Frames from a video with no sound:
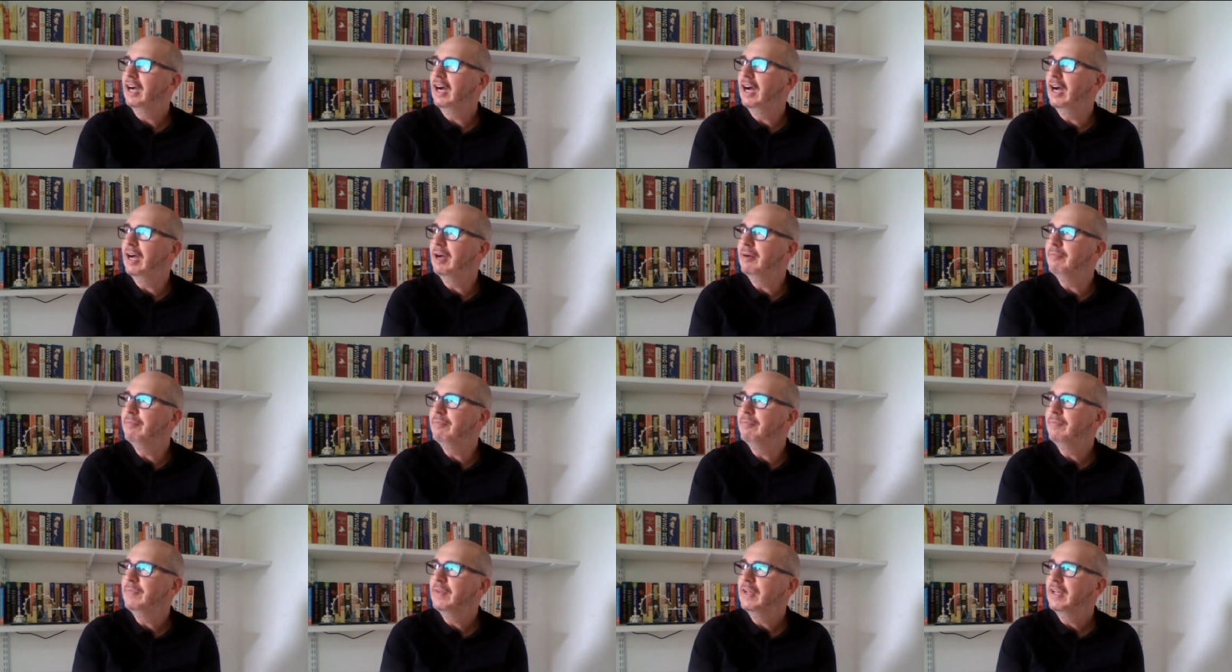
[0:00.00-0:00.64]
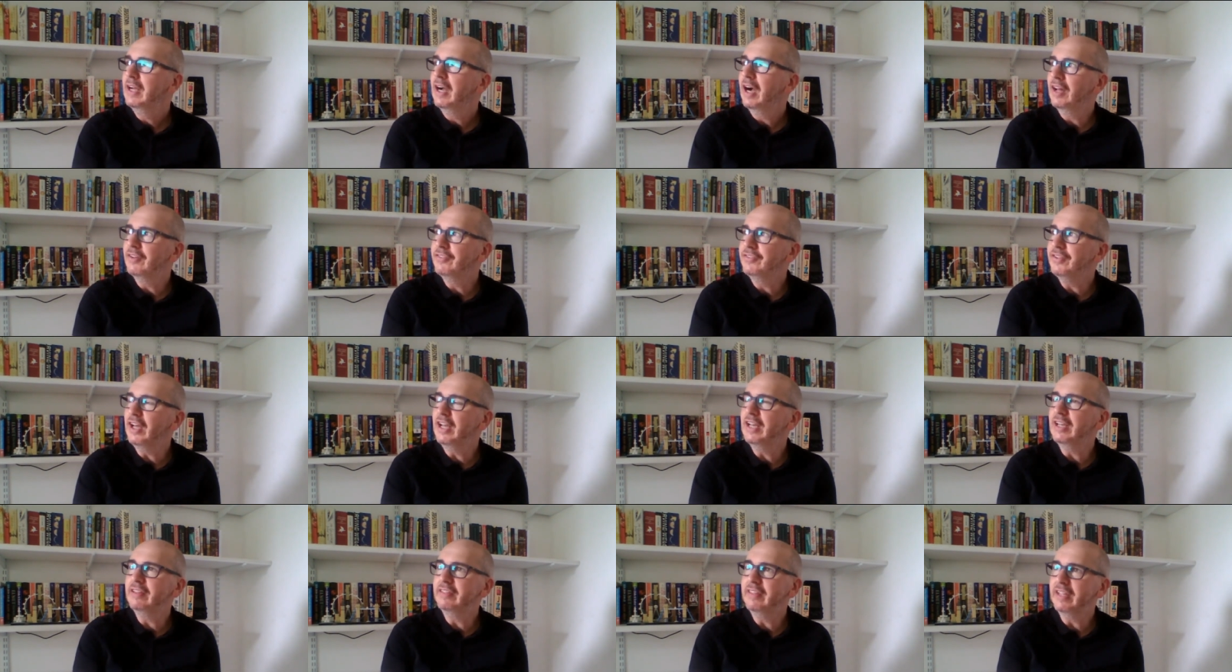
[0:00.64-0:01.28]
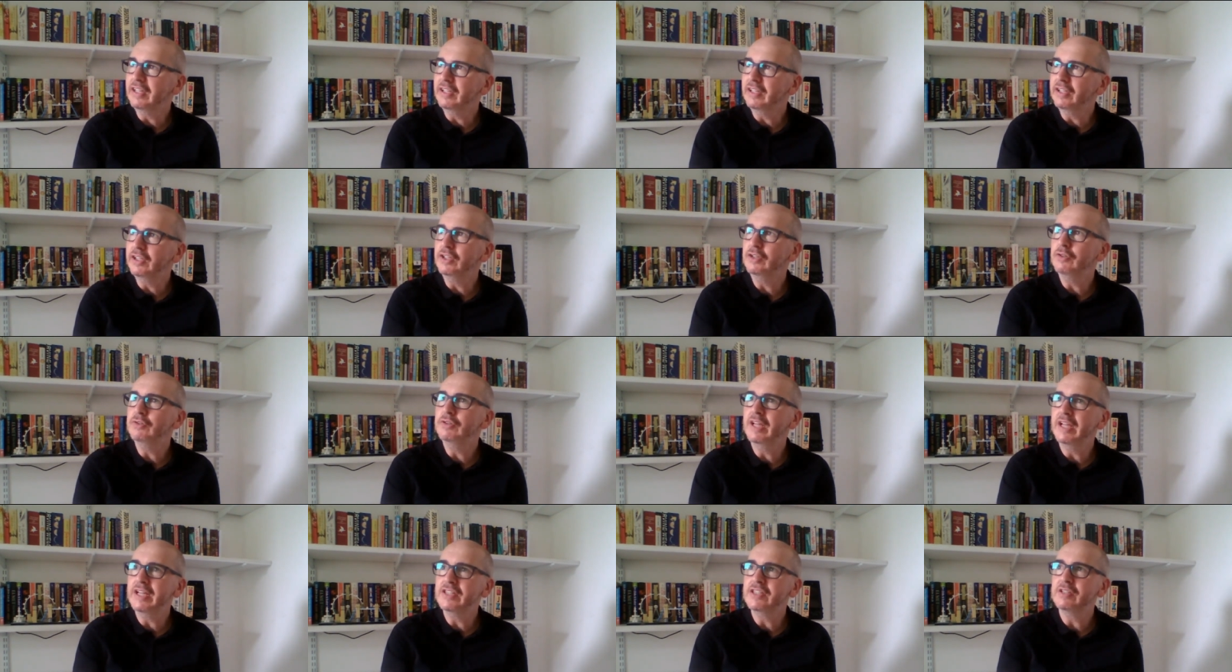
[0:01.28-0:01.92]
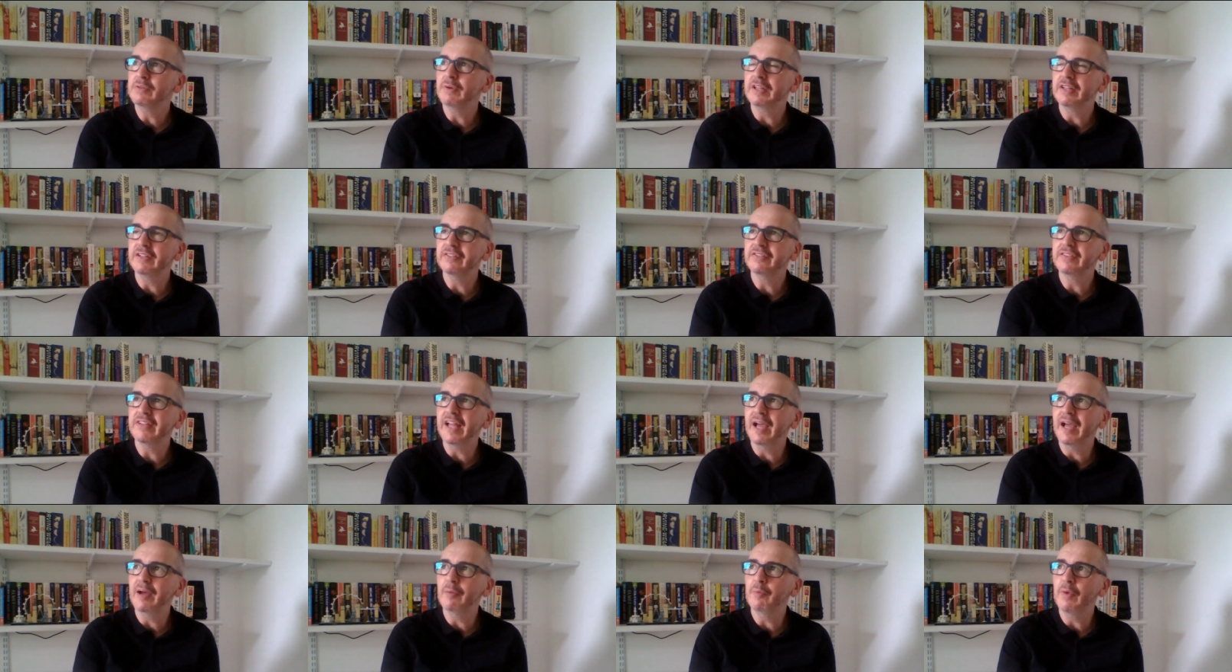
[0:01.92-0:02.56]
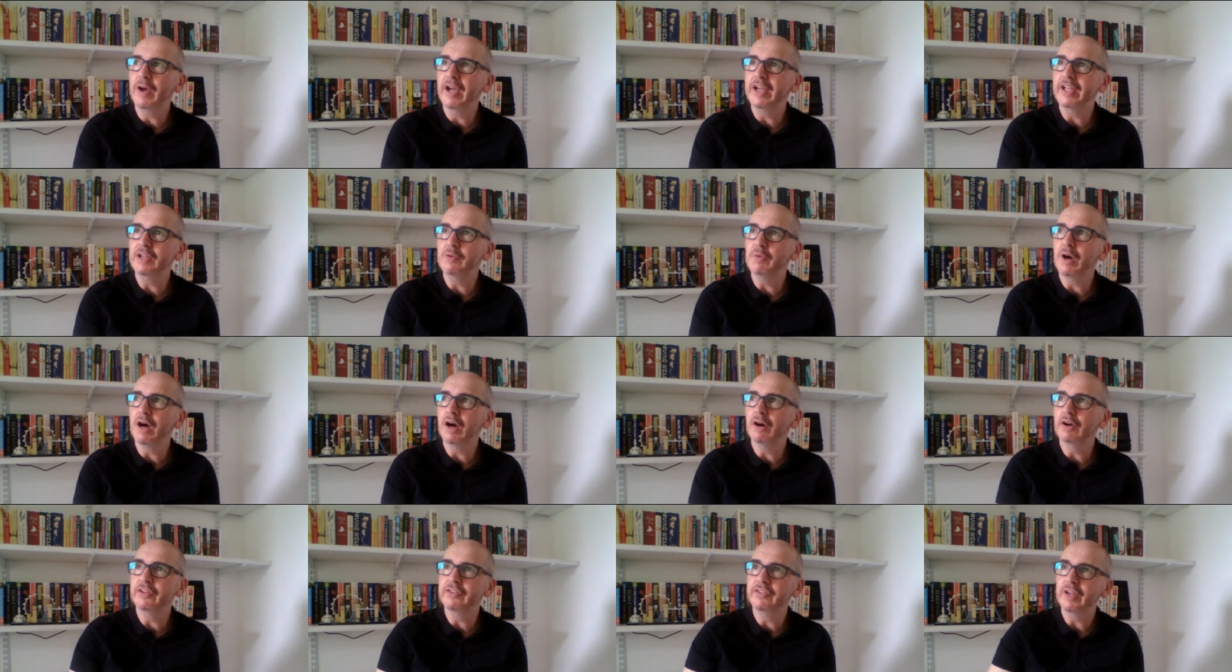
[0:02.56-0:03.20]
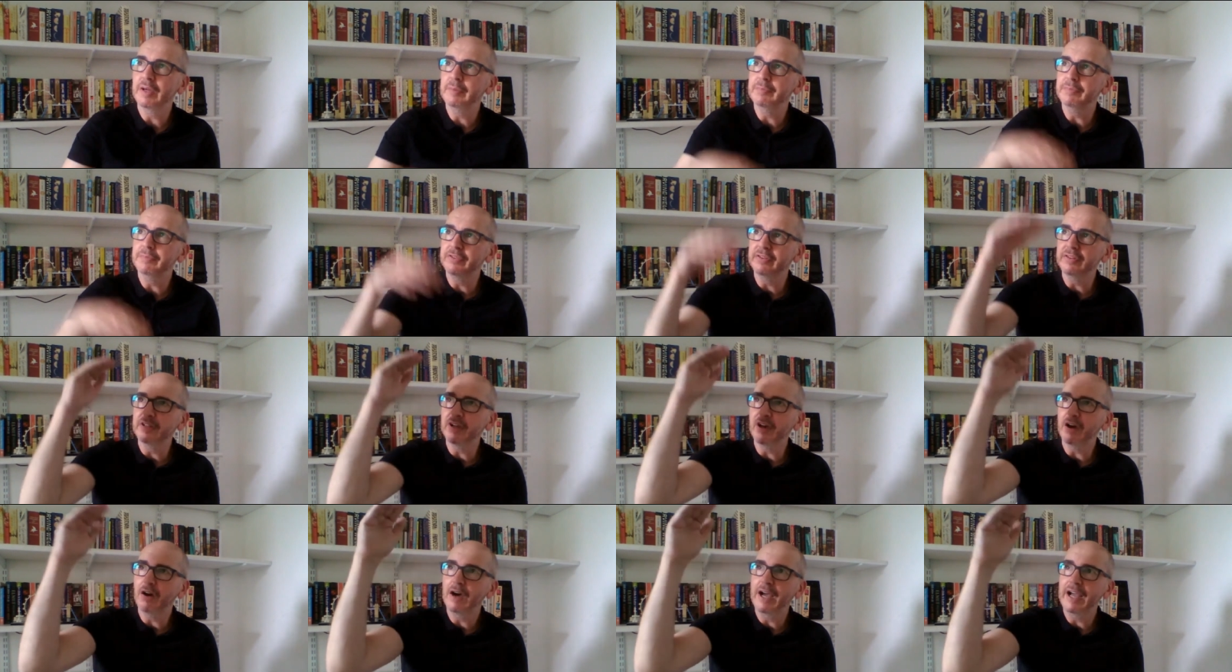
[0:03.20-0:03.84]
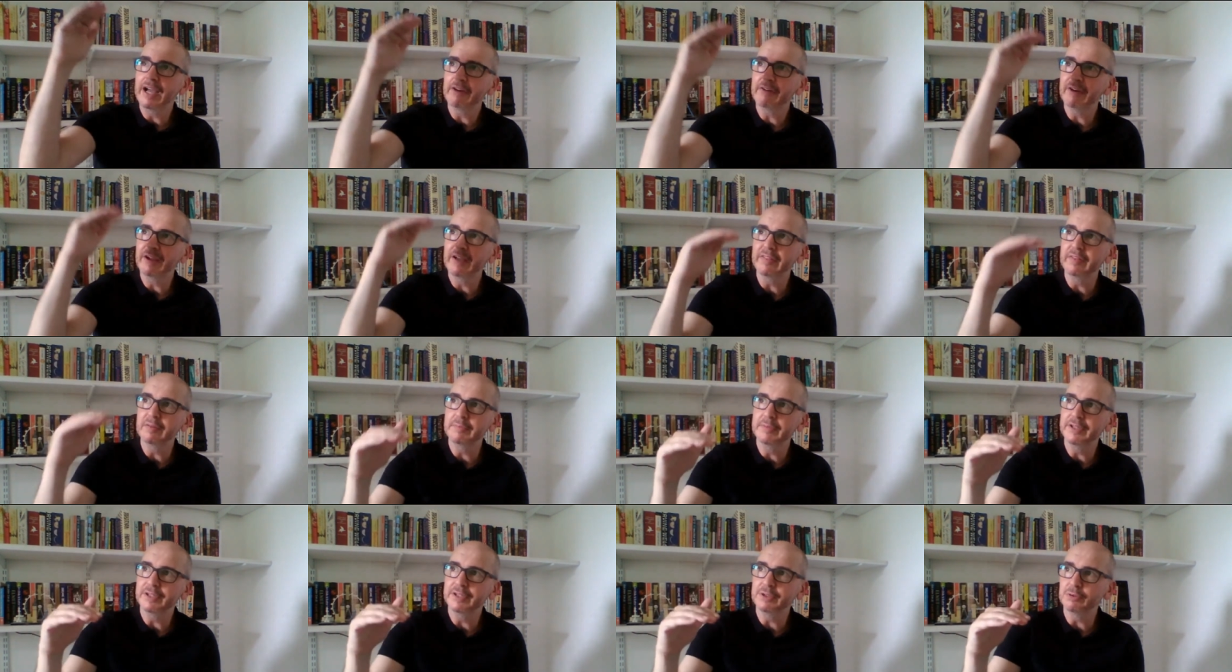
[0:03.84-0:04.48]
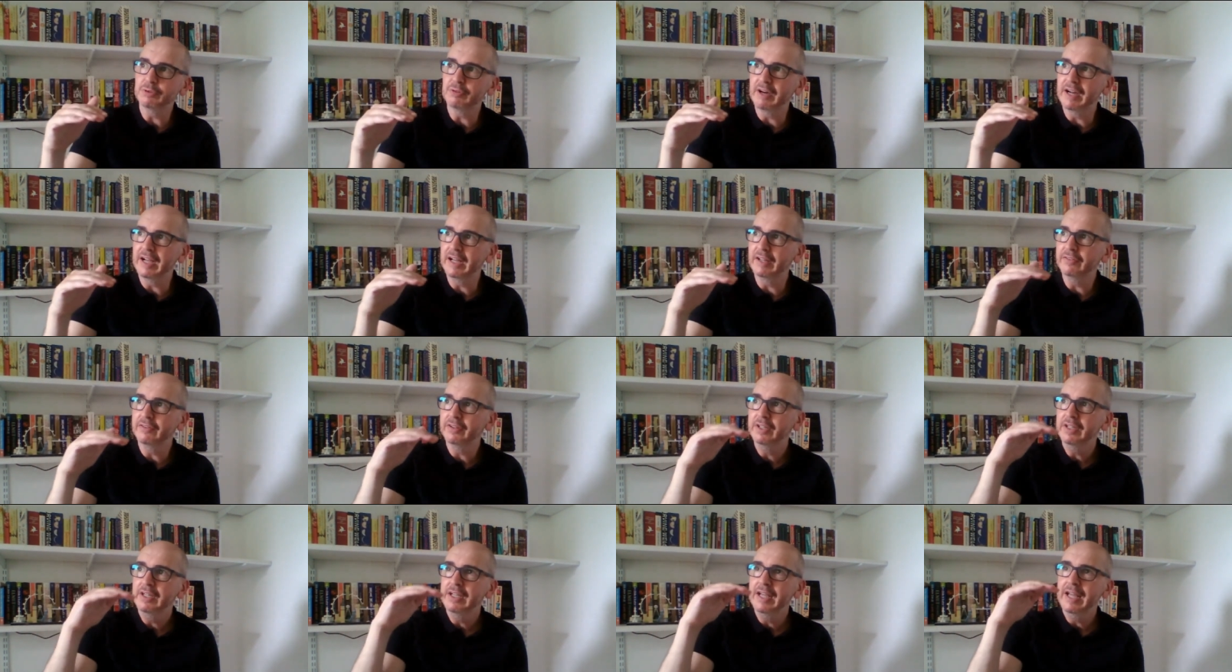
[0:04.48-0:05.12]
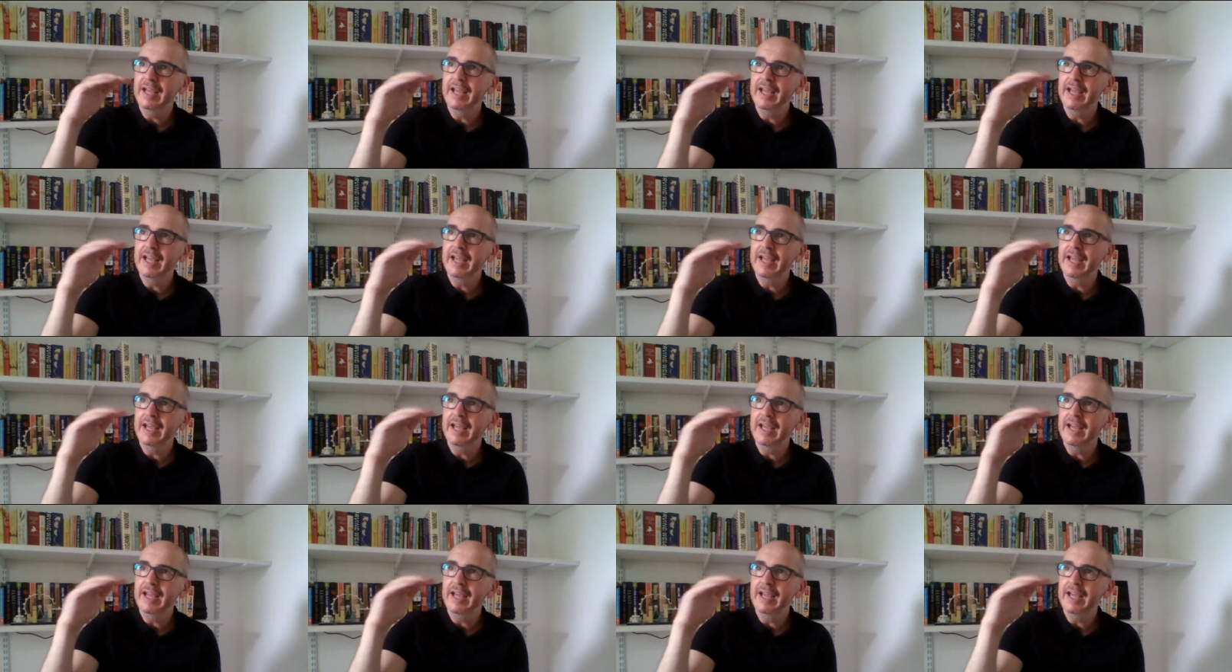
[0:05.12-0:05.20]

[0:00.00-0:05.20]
um, I certainly think that you need to understand where you are in terms of the higher ground, the middle ground.